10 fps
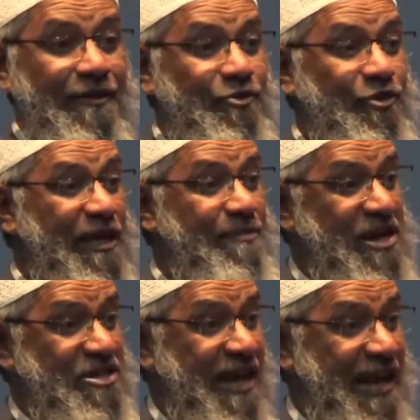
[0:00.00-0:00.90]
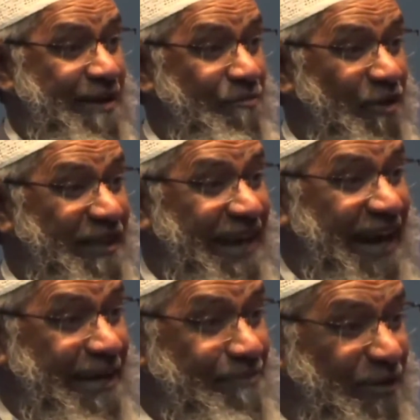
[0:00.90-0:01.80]
today, mashallah, more than
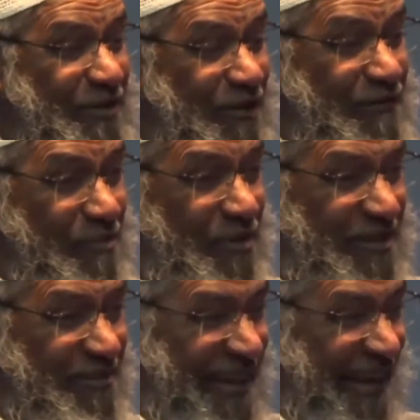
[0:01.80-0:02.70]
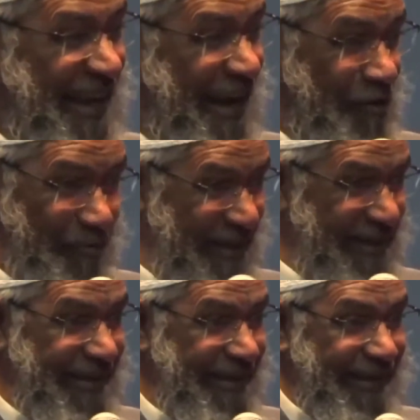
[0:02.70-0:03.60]
90% of the Muslims in India know me,
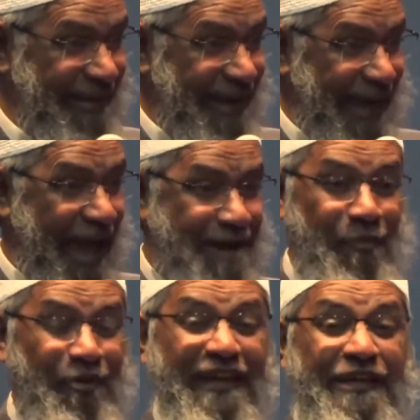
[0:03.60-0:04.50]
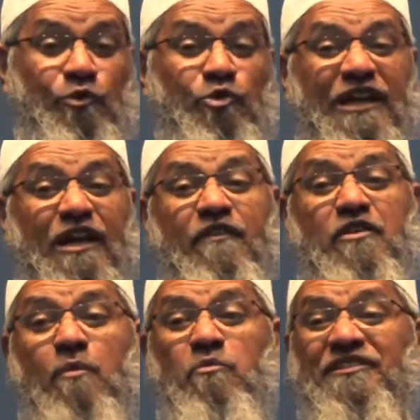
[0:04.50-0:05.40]
and more than 2/3 of the
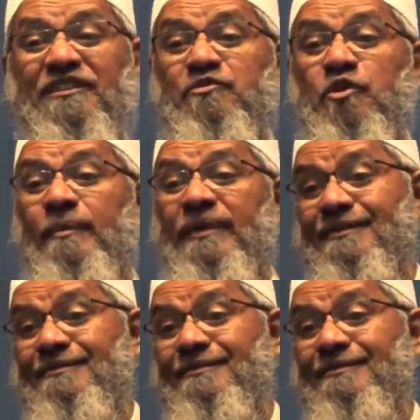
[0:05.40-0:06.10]
non-Muslims know me.